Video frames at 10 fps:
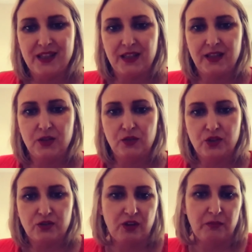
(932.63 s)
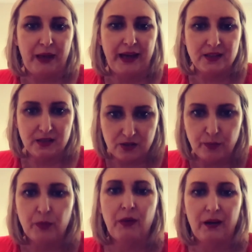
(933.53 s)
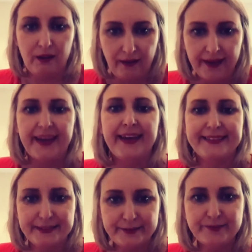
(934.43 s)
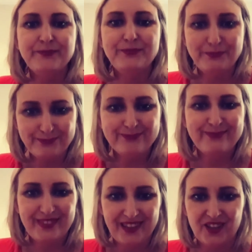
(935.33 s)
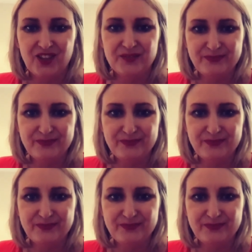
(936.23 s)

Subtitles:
and they don't just run back to the supermarket again, you know?